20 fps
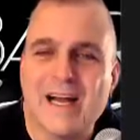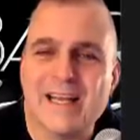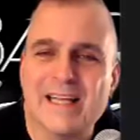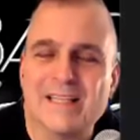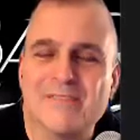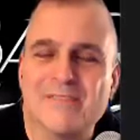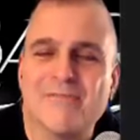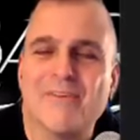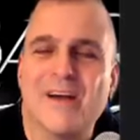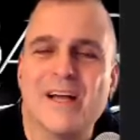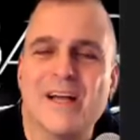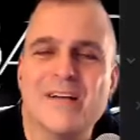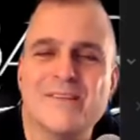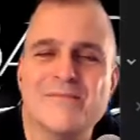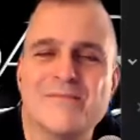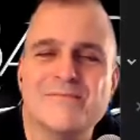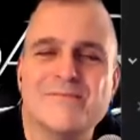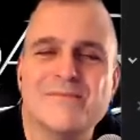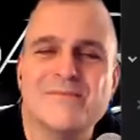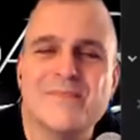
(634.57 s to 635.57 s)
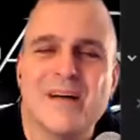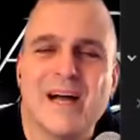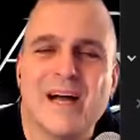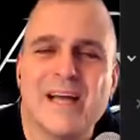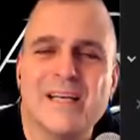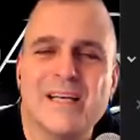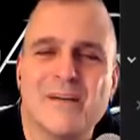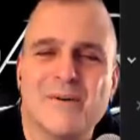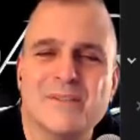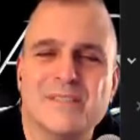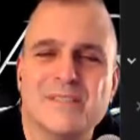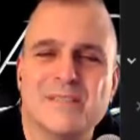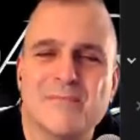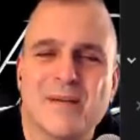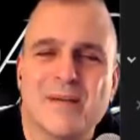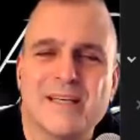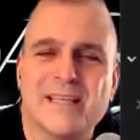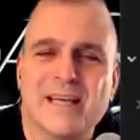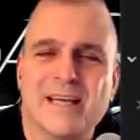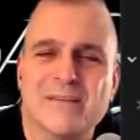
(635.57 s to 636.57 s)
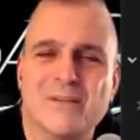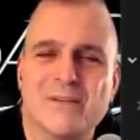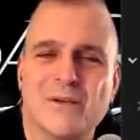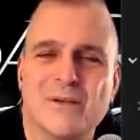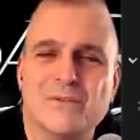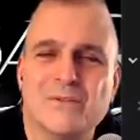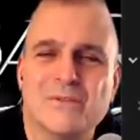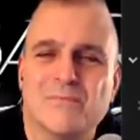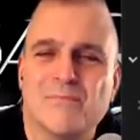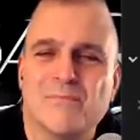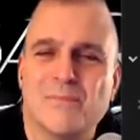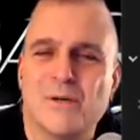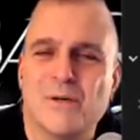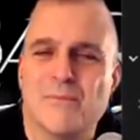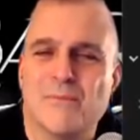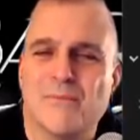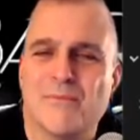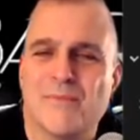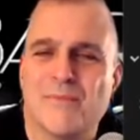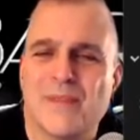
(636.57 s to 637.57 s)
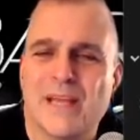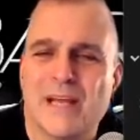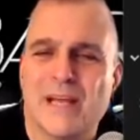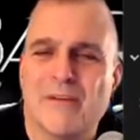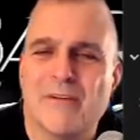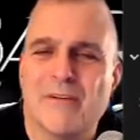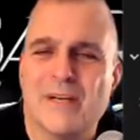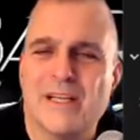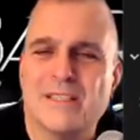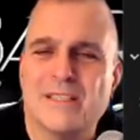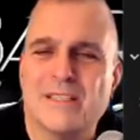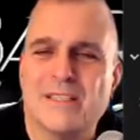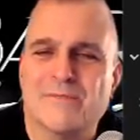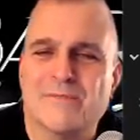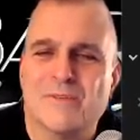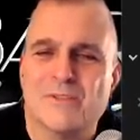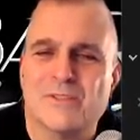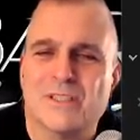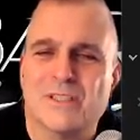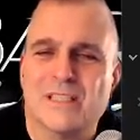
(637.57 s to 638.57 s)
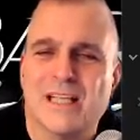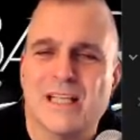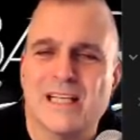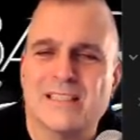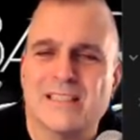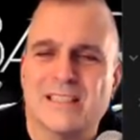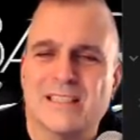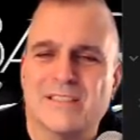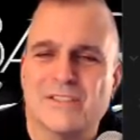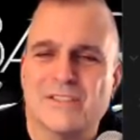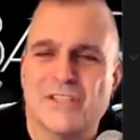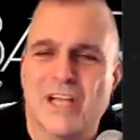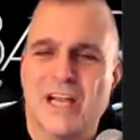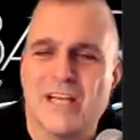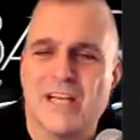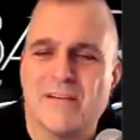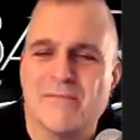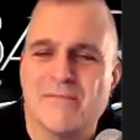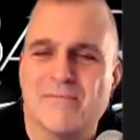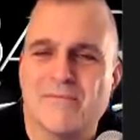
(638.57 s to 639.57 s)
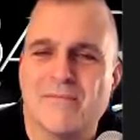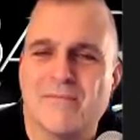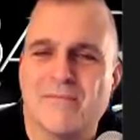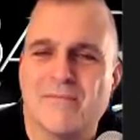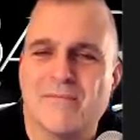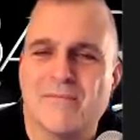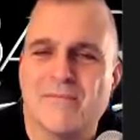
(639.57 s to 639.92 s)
I get the file. I know it's in my downloads. Boom, there it is. First and last, that's Jane.